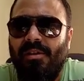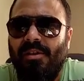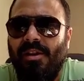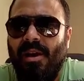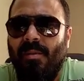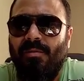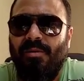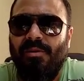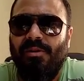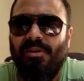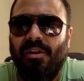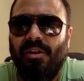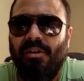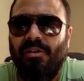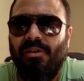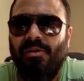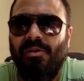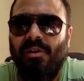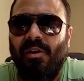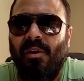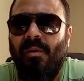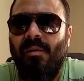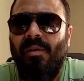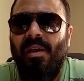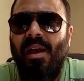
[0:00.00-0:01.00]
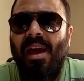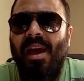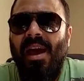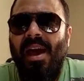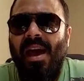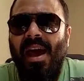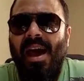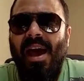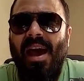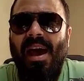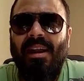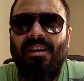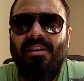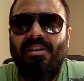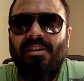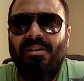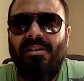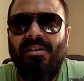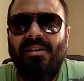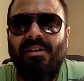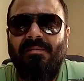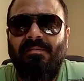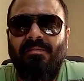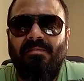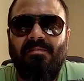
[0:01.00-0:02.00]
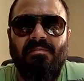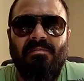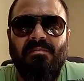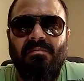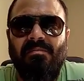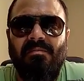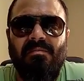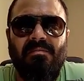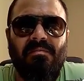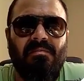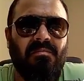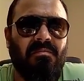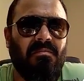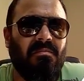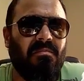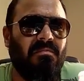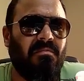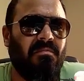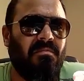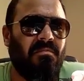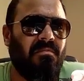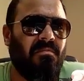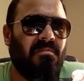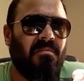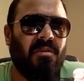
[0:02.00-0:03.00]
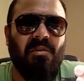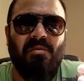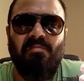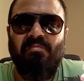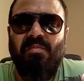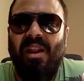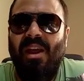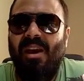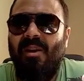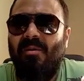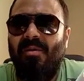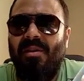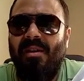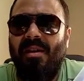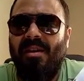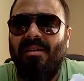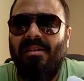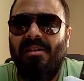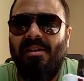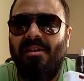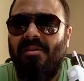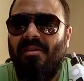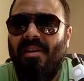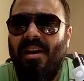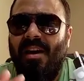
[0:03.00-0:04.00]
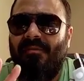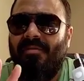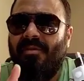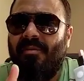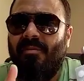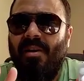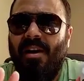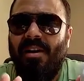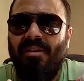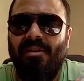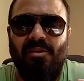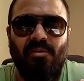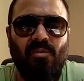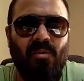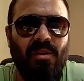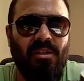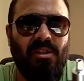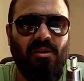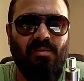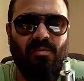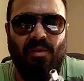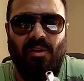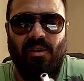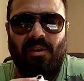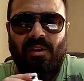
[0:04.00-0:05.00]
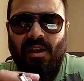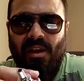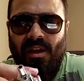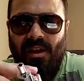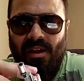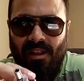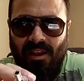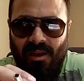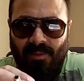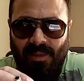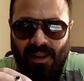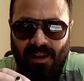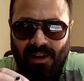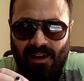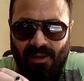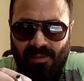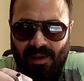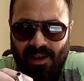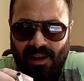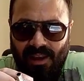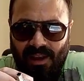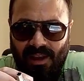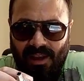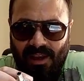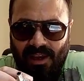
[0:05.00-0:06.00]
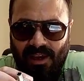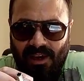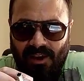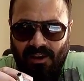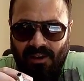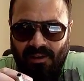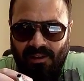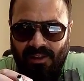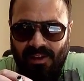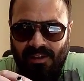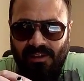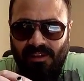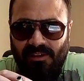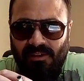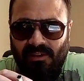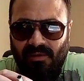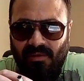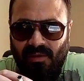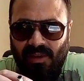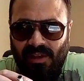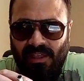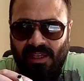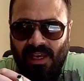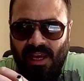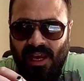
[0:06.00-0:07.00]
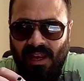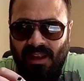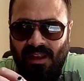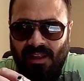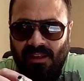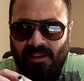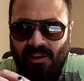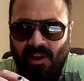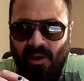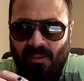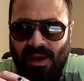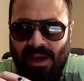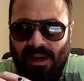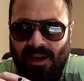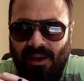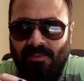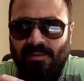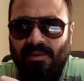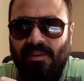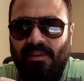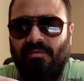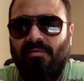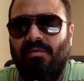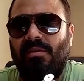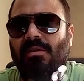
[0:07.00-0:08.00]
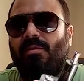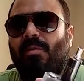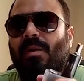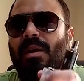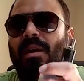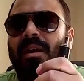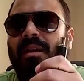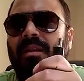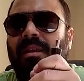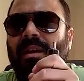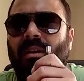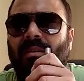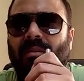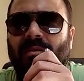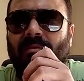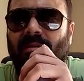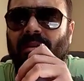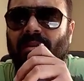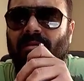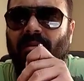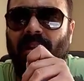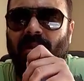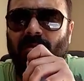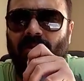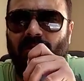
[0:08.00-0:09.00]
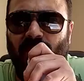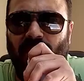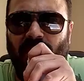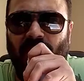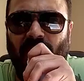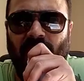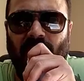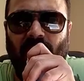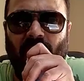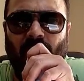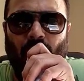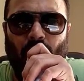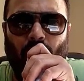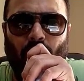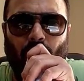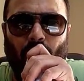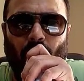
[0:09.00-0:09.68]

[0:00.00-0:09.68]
temperature control, and just play with it until you have the right sweet spot. I mean, I'm hitting here, this is 310, let's go back up to 320. I thought 320 was pretty good.